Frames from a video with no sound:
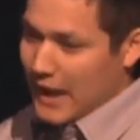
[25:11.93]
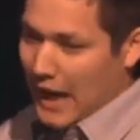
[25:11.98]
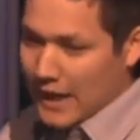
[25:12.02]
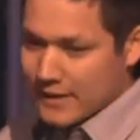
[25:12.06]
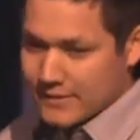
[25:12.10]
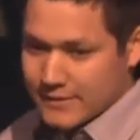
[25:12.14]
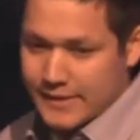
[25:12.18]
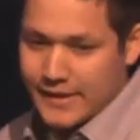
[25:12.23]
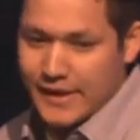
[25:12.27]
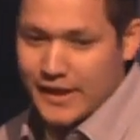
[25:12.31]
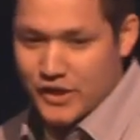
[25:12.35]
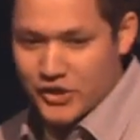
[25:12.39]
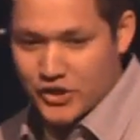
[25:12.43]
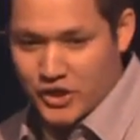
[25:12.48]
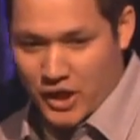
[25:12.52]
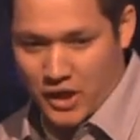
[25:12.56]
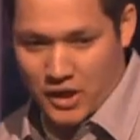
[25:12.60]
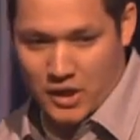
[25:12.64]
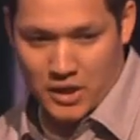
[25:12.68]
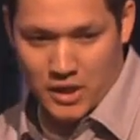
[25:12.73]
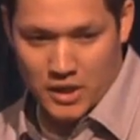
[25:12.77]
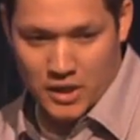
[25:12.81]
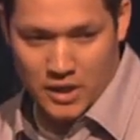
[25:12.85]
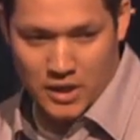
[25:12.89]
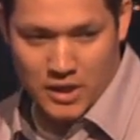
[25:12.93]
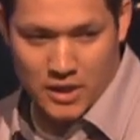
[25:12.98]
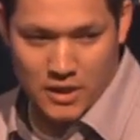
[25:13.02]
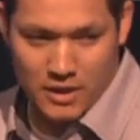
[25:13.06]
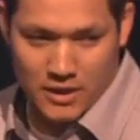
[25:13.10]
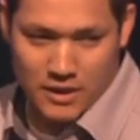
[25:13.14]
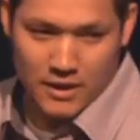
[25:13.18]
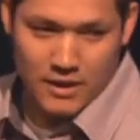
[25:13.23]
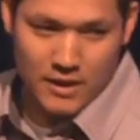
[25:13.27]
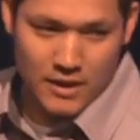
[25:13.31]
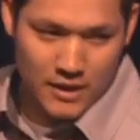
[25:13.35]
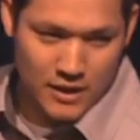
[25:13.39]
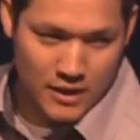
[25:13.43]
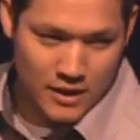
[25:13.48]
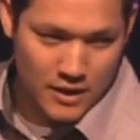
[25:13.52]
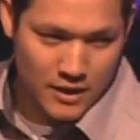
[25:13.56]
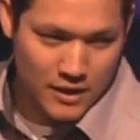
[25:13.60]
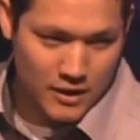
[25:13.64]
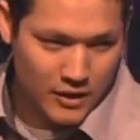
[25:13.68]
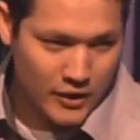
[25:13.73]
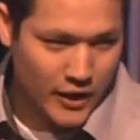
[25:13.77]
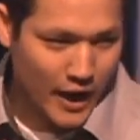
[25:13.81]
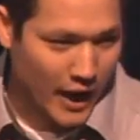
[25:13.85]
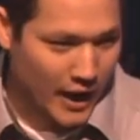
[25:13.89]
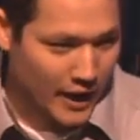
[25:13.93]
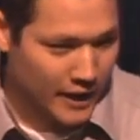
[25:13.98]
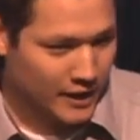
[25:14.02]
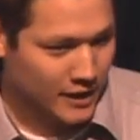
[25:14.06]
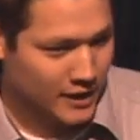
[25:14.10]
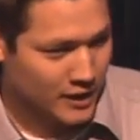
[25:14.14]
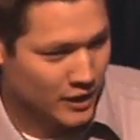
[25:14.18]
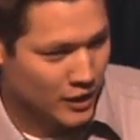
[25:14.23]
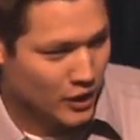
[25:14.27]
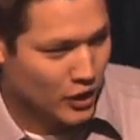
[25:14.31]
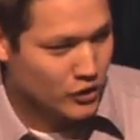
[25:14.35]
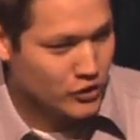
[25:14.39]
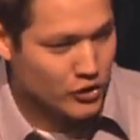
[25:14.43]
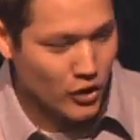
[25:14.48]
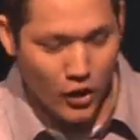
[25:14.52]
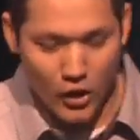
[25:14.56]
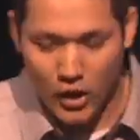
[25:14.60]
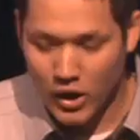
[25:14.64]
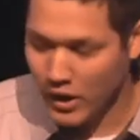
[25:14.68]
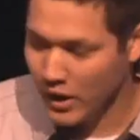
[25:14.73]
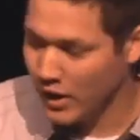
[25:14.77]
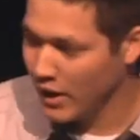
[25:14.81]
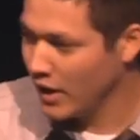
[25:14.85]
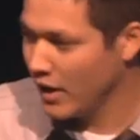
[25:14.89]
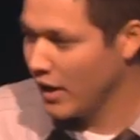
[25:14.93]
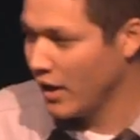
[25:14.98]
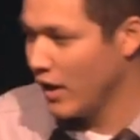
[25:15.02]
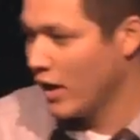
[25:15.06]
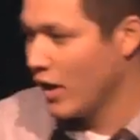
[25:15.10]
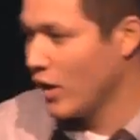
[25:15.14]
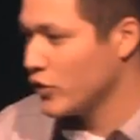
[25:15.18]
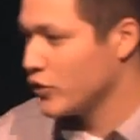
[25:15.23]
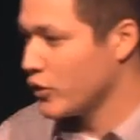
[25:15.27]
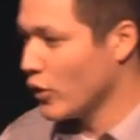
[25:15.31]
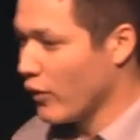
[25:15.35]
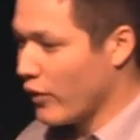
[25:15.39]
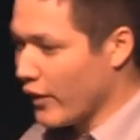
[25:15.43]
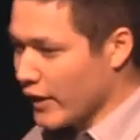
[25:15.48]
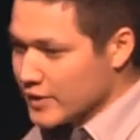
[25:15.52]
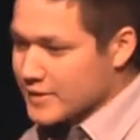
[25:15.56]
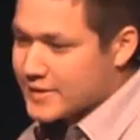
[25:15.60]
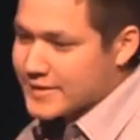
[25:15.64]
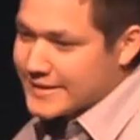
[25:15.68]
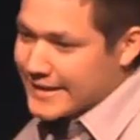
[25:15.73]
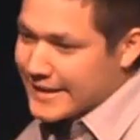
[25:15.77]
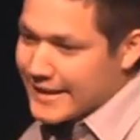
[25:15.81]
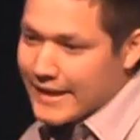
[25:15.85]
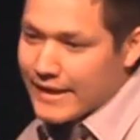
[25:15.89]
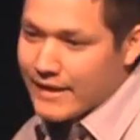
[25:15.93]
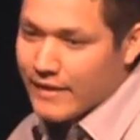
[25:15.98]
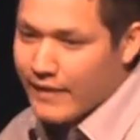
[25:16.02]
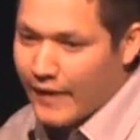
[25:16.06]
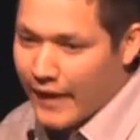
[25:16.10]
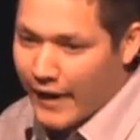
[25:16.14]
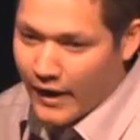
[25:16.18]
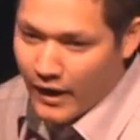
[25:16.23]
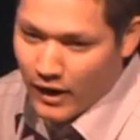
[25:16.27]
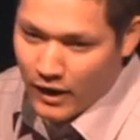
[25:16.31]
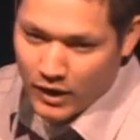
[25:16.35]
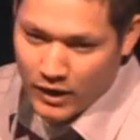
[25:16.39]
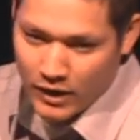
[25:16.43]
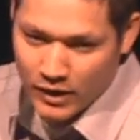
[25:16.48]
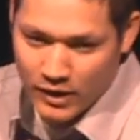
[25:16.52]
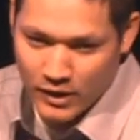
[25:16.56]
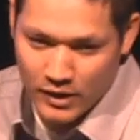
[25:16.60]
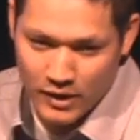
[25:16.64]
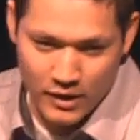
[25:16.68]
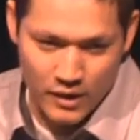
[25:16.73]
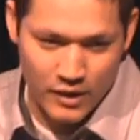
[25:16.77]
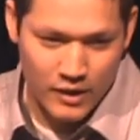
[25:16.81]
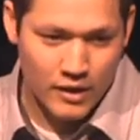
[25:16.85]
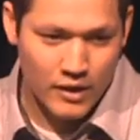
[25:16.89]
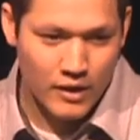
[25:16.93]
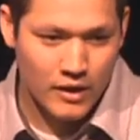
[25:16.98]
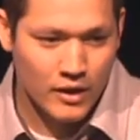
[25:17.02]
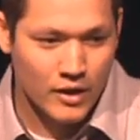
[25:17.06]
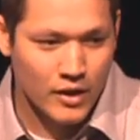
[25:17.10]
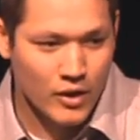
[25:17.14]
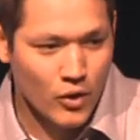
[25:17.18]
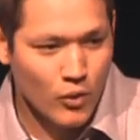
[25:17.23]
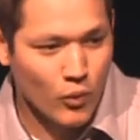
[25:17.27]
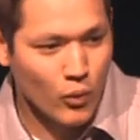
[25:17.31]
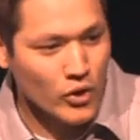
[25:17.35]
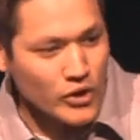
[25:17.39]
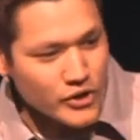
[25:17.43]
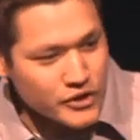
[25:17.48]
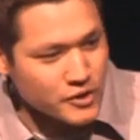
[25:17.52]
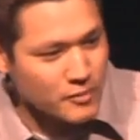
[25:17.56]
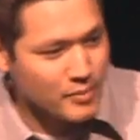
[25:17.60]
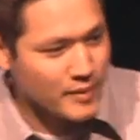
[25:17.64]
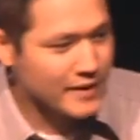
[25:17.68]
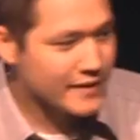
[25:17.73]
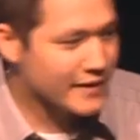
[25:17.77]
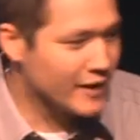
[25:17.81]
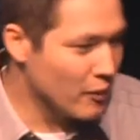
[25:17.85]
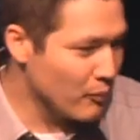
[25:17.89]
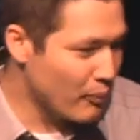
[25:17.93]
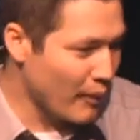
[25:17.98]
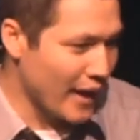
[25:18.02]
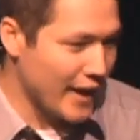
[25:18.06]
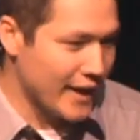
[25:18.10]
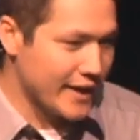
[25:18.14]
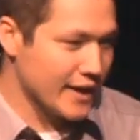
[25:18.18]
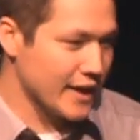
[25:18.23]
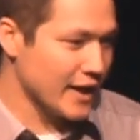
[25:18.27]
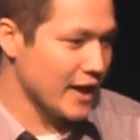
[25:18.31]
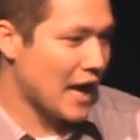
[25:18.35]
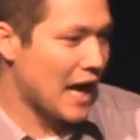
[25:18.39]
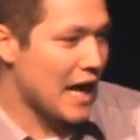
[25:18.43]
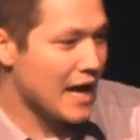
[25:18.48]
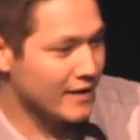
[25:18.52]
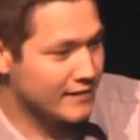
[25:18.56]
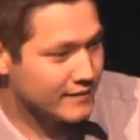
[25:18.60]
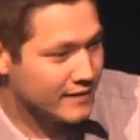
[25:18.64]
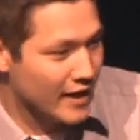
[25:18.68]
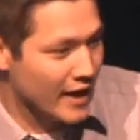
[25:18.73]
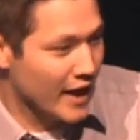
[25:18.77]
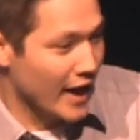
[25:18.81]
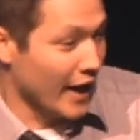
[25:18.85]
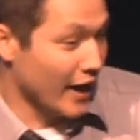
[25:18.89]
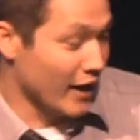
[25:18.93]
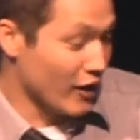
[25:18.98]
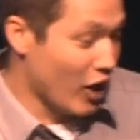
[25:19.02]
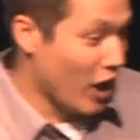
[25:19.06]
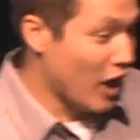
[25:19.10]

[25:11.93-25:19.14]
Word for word: God's ninja. Okay? So, so they're sitting there worshiping their pagan gods, and